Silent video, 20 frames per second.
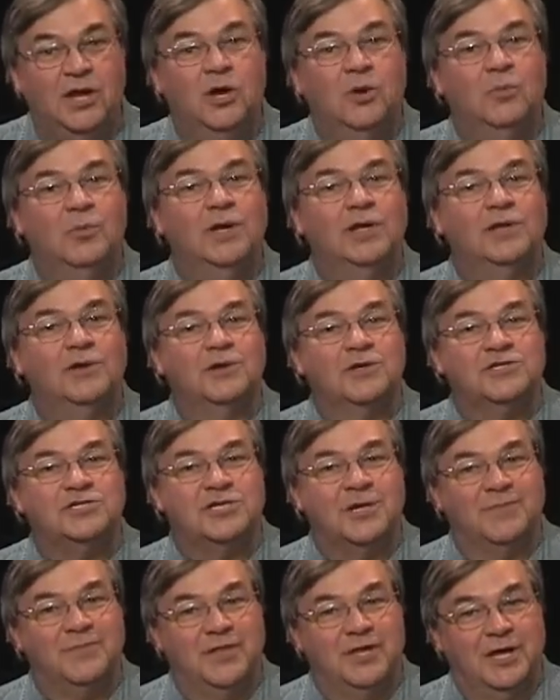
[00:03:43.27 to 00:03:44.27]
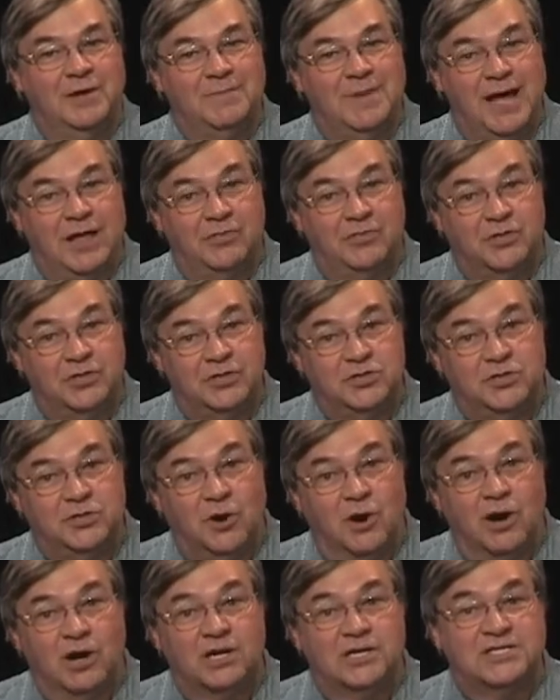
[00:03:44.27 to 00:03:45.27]
We'll learn something about the
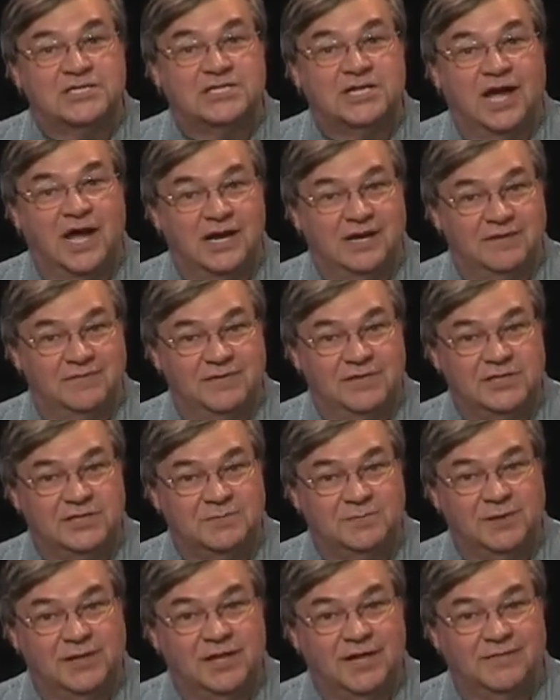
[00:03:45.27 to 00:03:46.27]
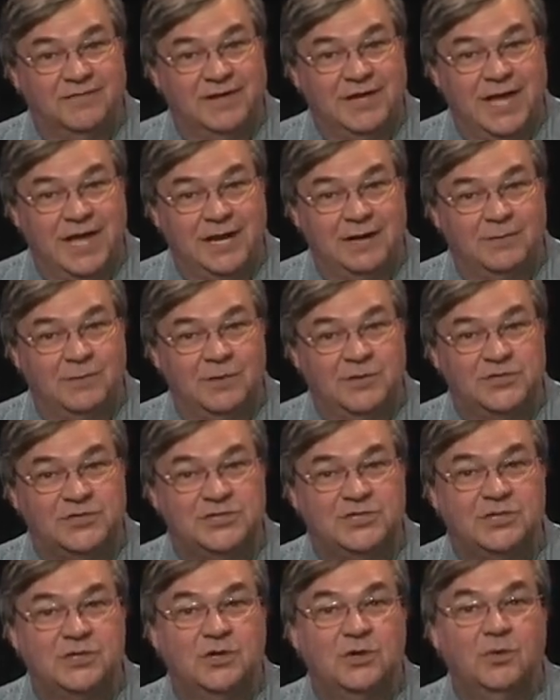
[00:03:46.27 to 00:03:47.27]
dark side of these beloved
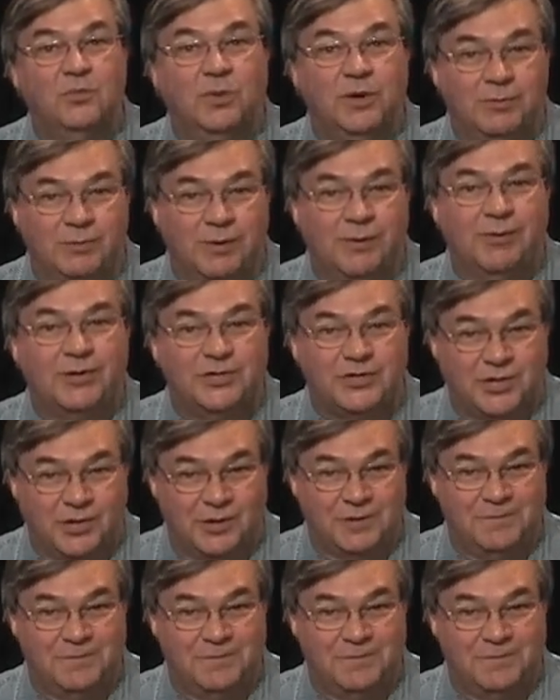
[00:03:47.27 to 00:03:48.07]
animals when we return.